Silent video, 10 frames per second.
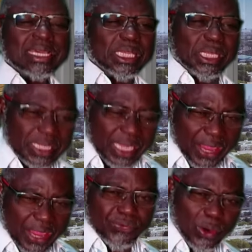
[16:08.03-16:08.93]

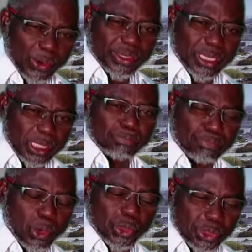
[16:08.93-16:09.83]
Safe on his
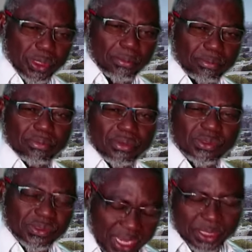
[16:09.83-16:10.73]
bosom
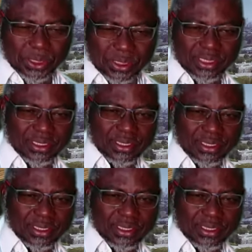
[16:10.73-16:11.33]
rest.